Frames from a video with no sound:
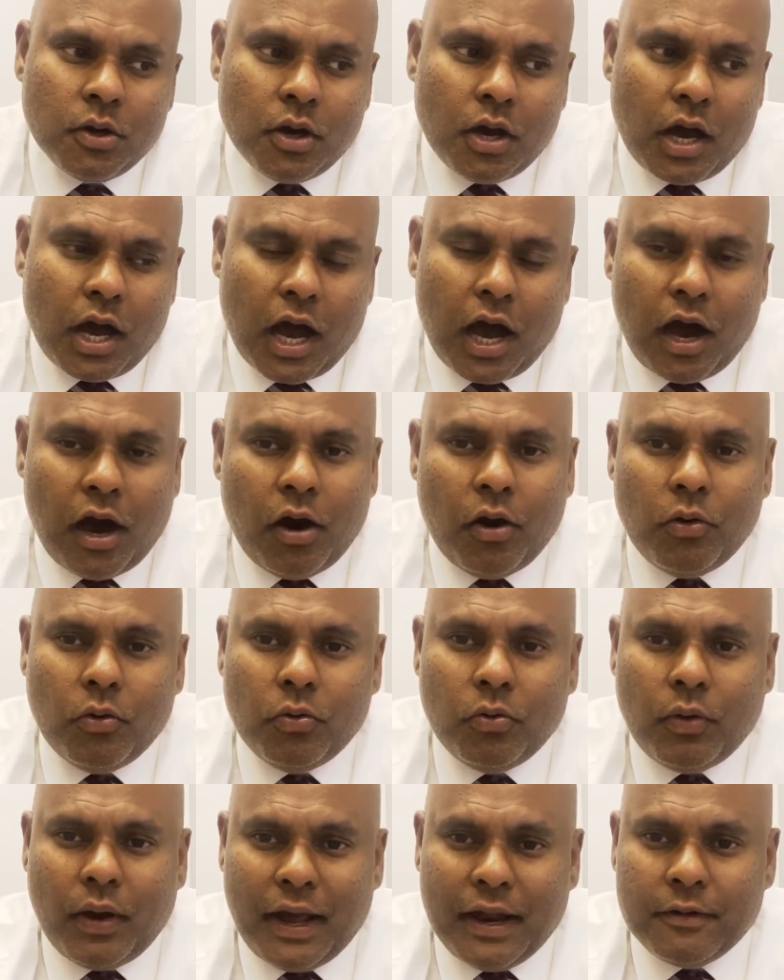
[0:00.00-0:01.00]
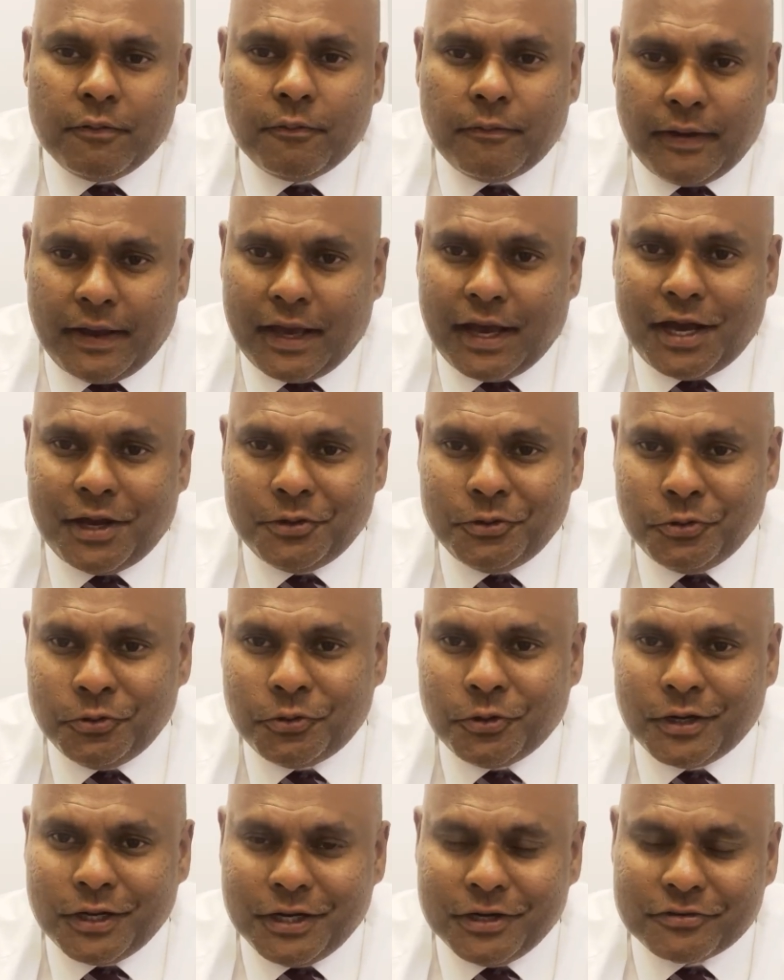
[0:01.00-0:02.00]
how and where you're
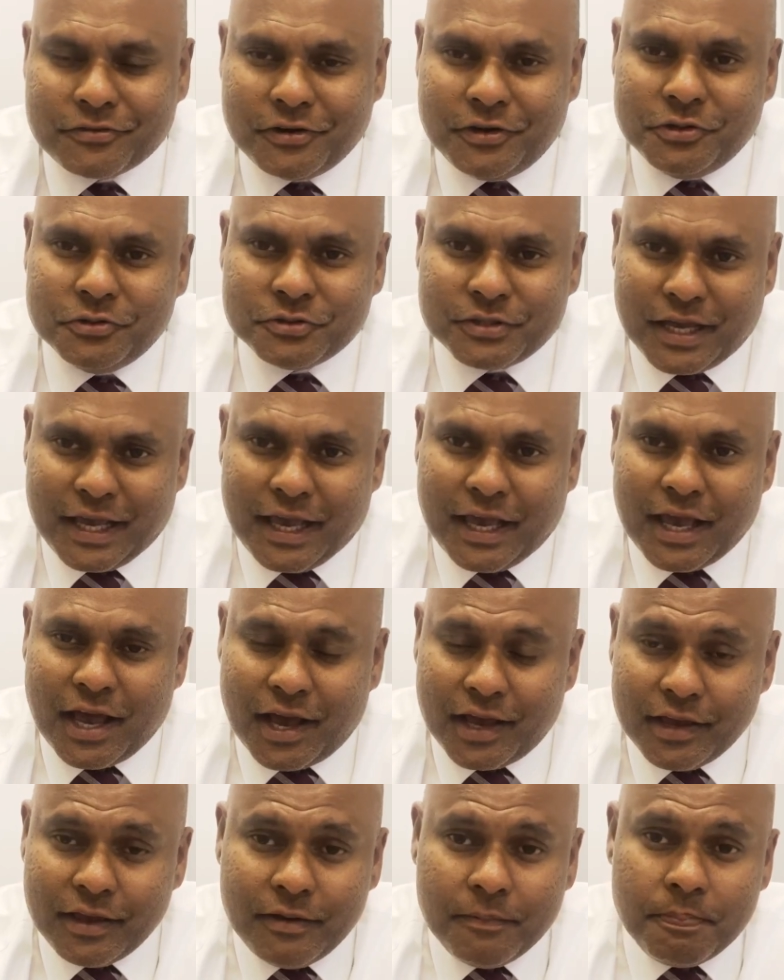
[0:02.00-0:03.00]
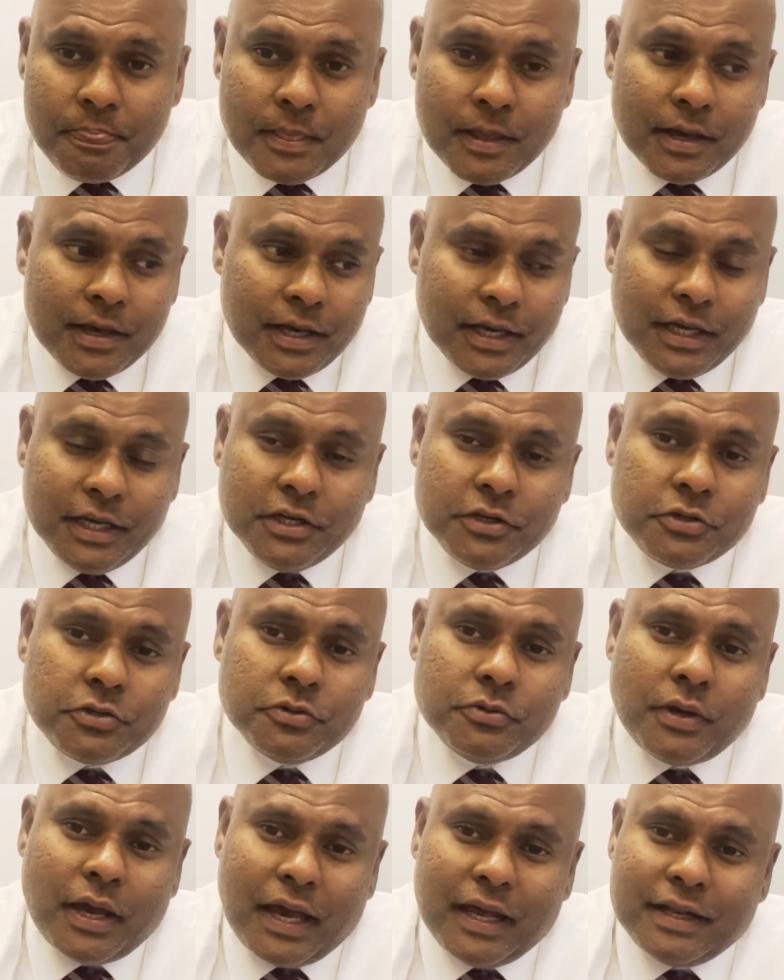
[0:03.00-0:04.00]
going to introduce AI
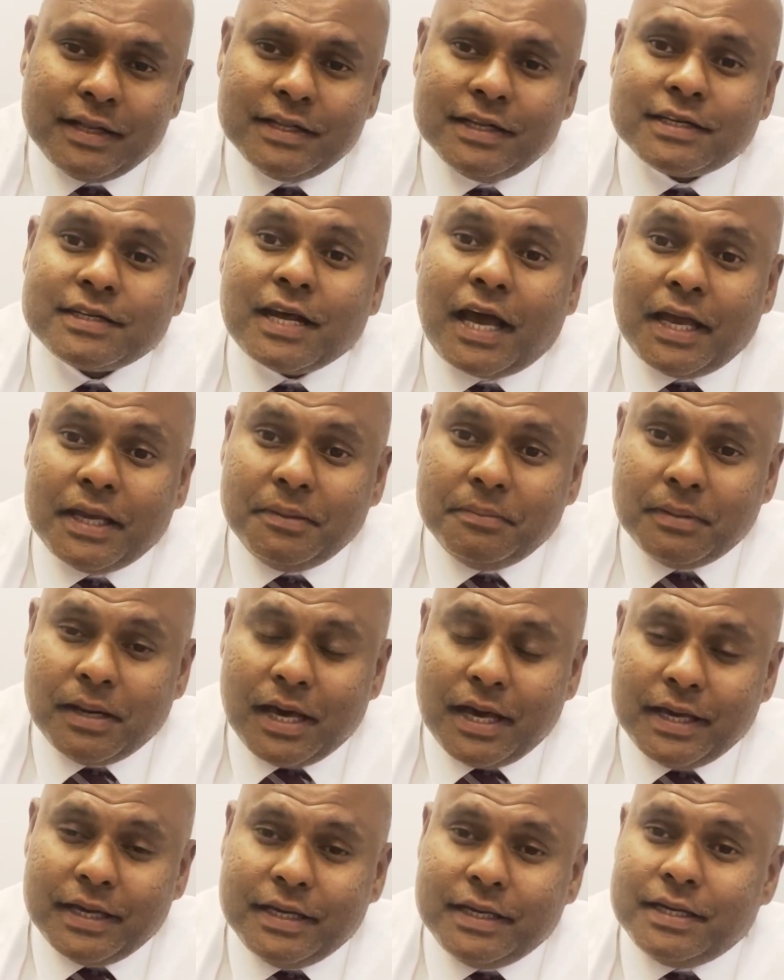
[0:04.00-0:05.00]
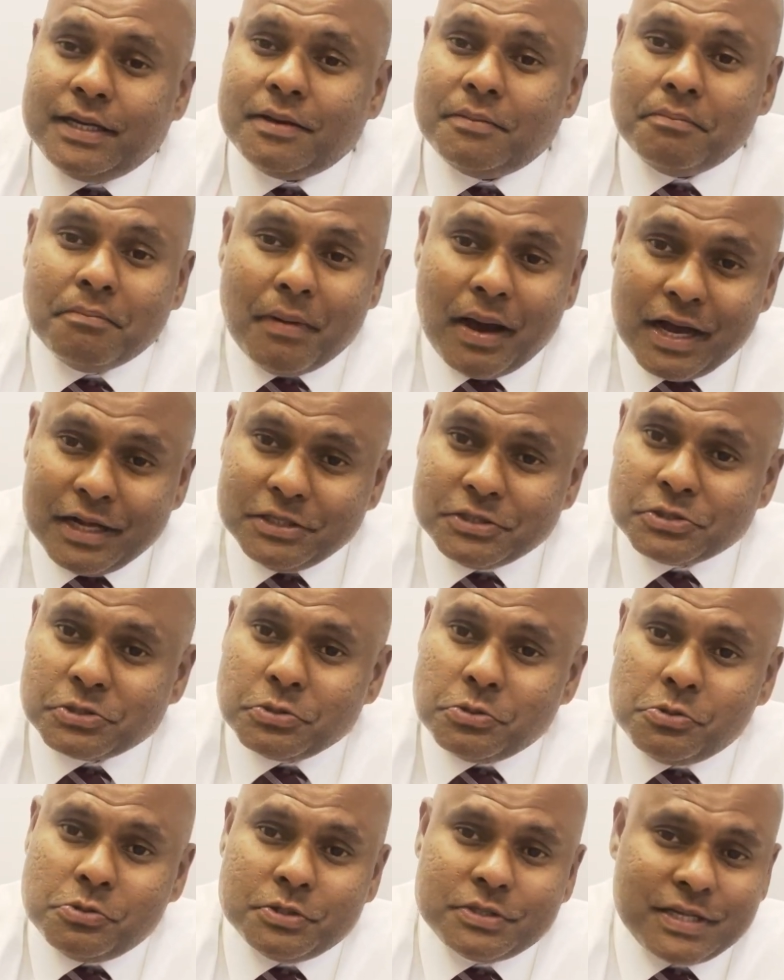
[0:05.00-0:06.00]
into, and the timeline,
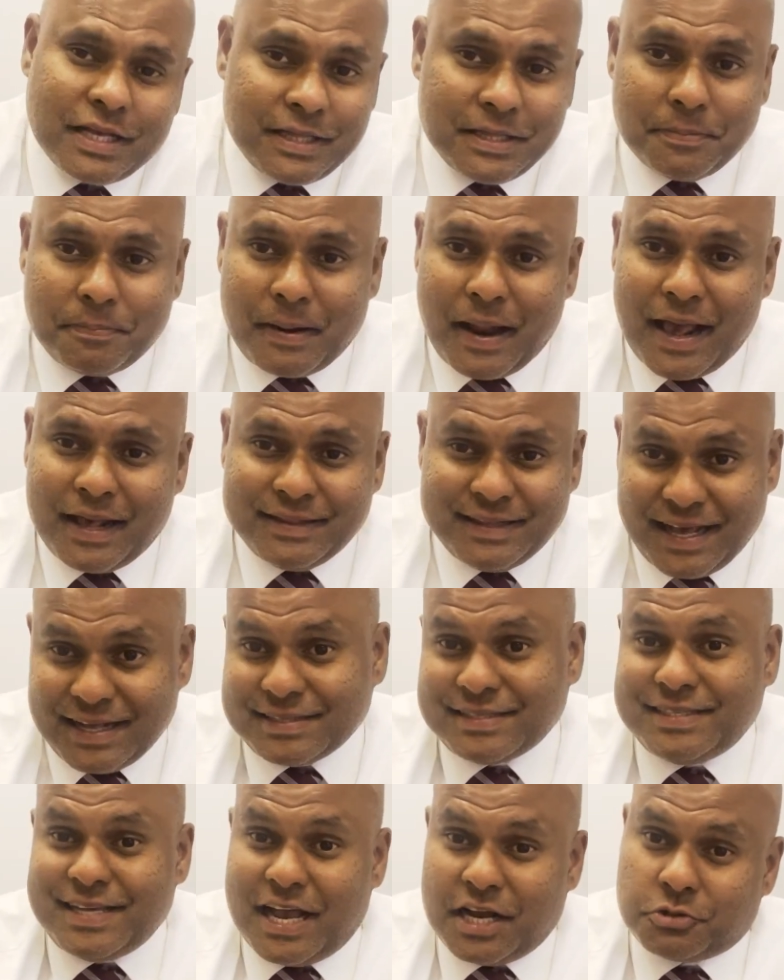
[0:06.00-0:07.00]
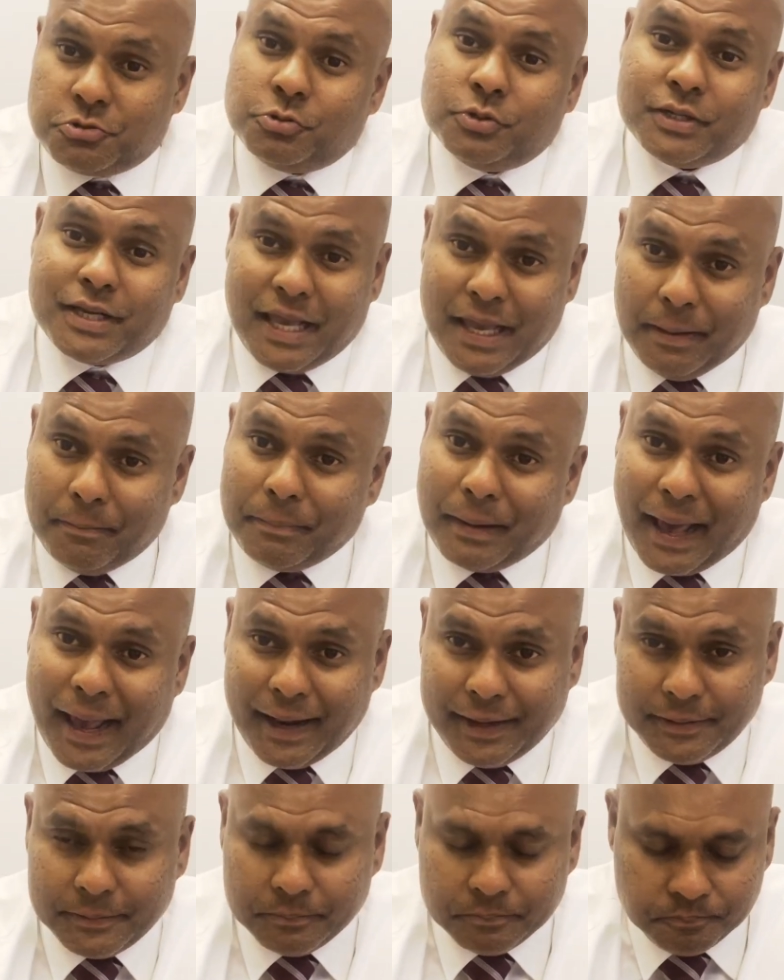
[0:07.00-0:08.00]
milestones, and the plan. That's the actual game plan.
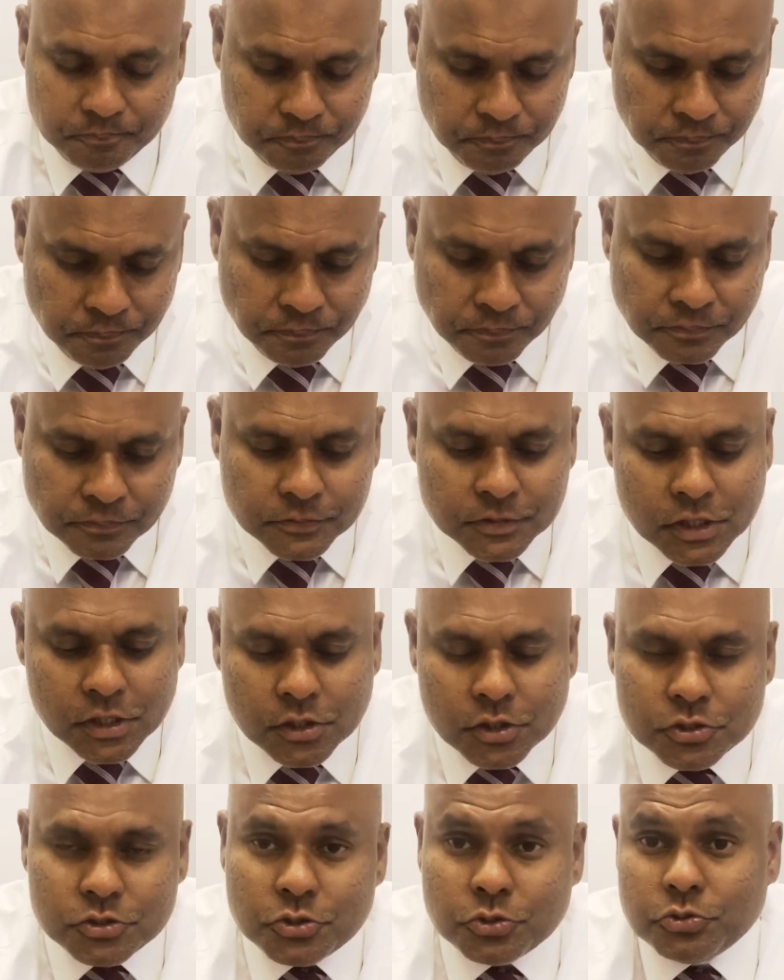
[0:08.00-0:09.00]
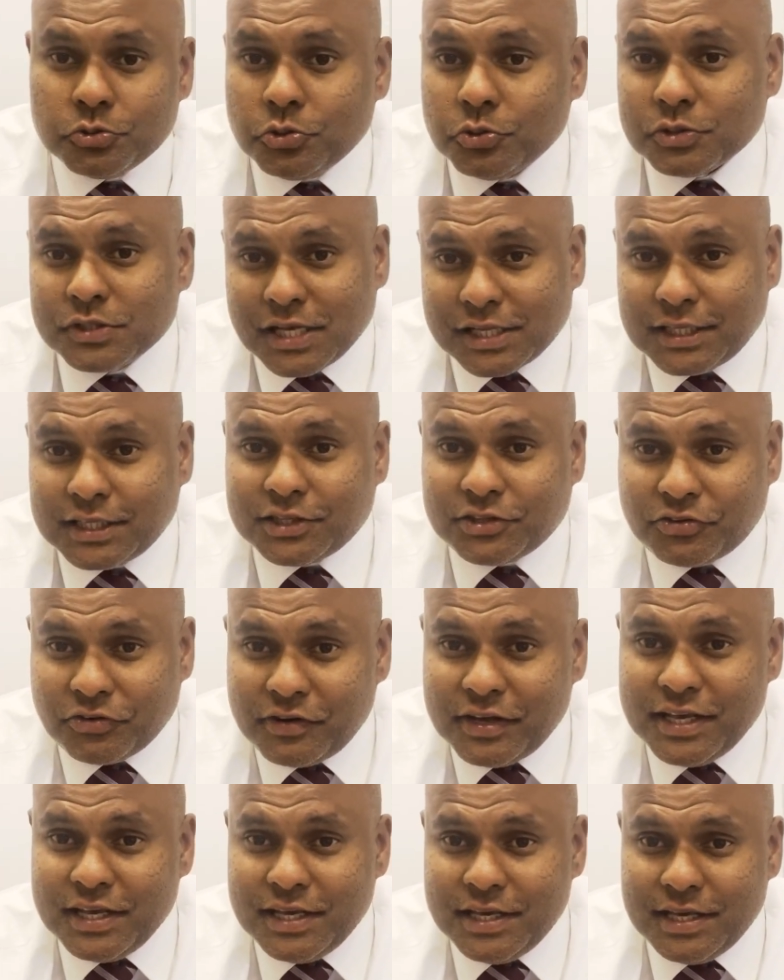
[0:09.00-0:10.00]
So those are the
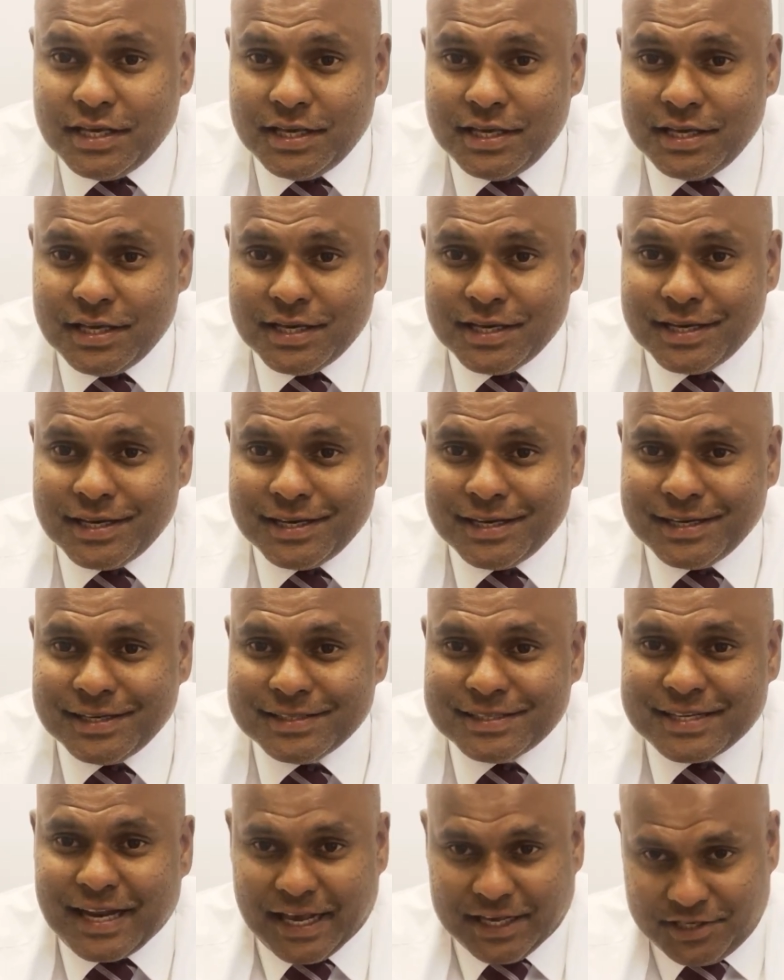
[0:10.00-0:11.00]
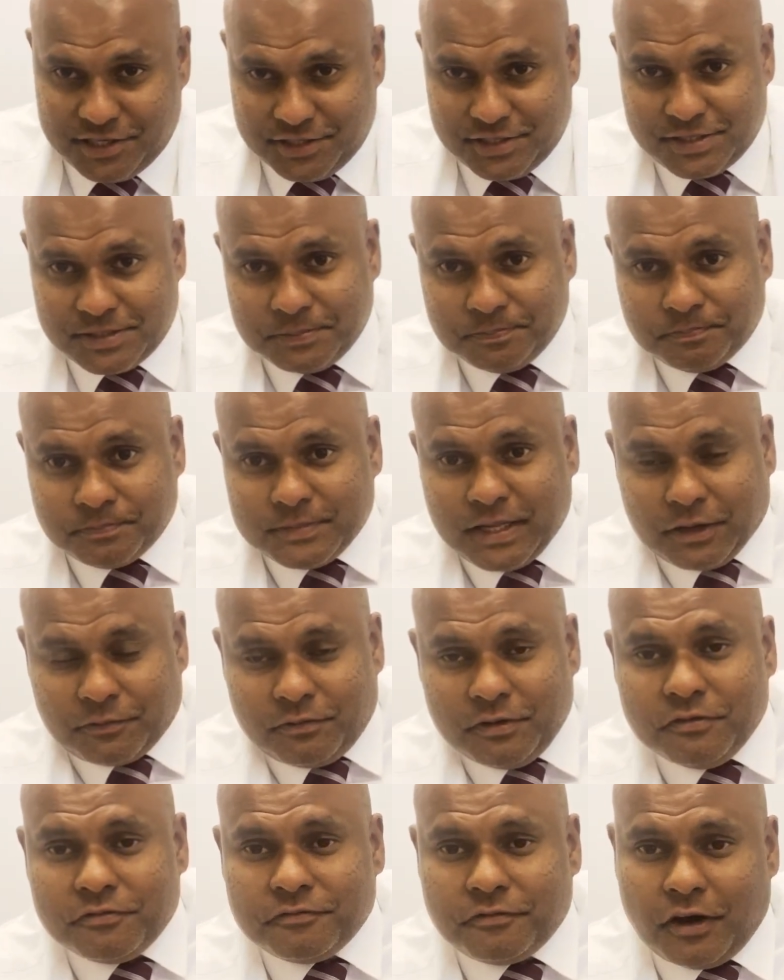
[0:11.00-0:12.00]
three stages that
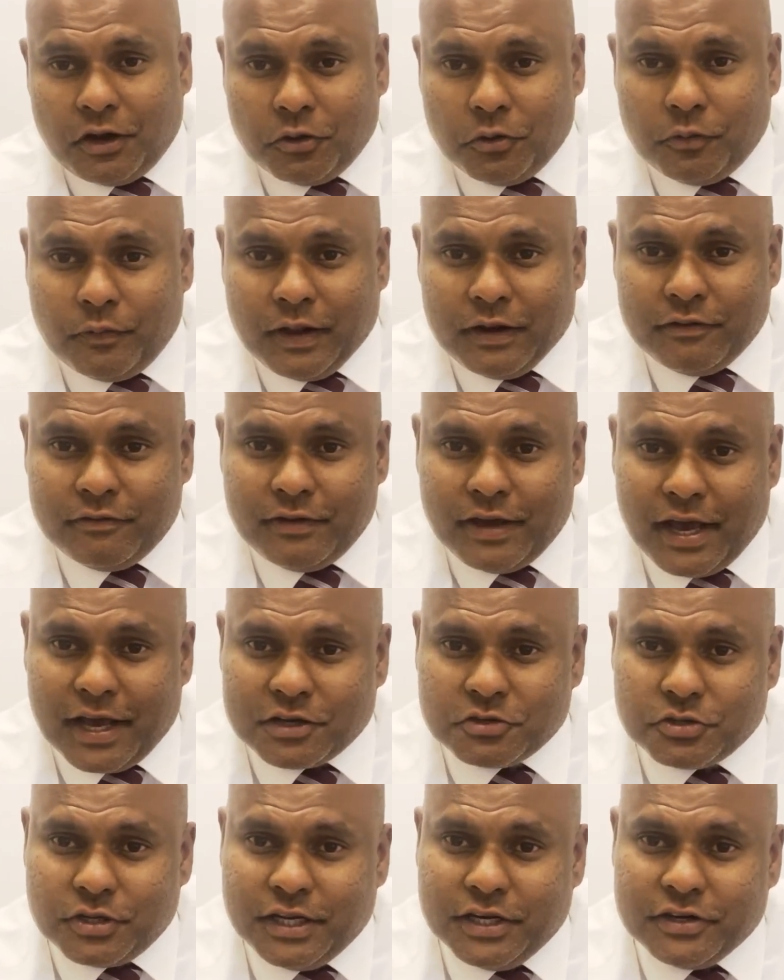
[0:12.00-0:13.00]
we follow when we are actually